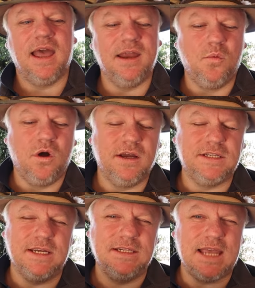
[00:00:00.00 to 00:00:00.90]
and it
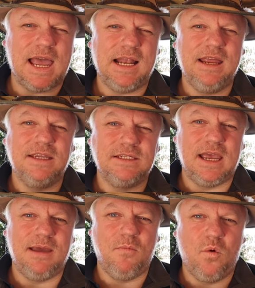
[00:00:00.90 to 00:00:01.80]
works exactly the same